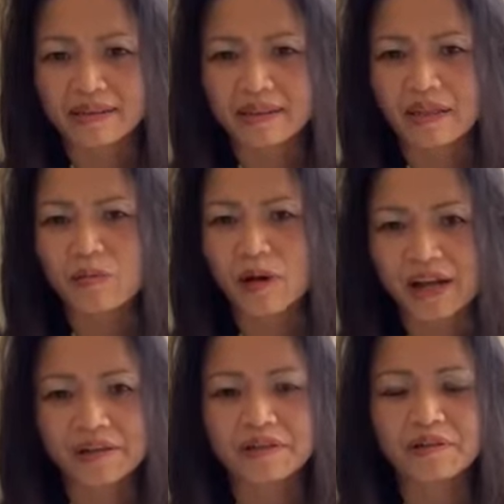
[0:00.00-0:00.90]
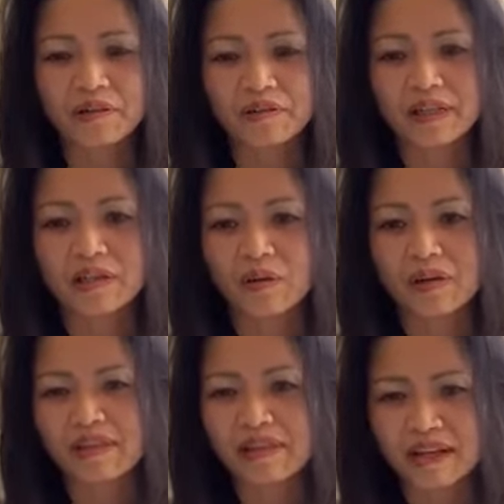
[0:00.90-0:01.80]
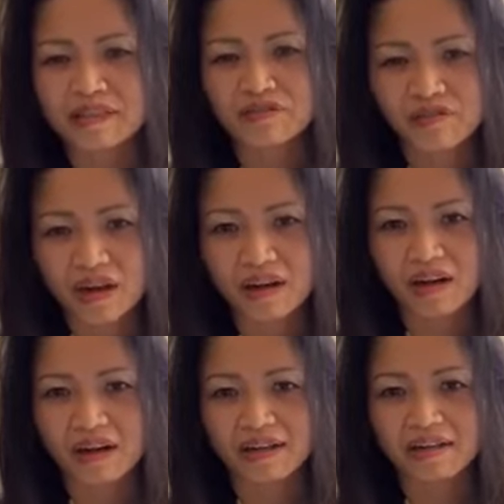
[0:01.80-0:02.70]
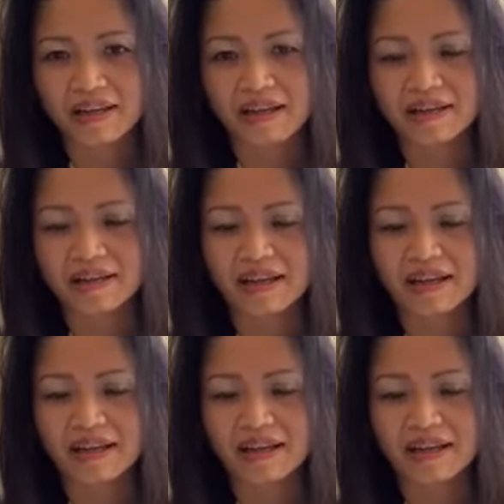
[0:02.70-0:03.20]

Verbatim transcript: Like, why are you only going thus far and,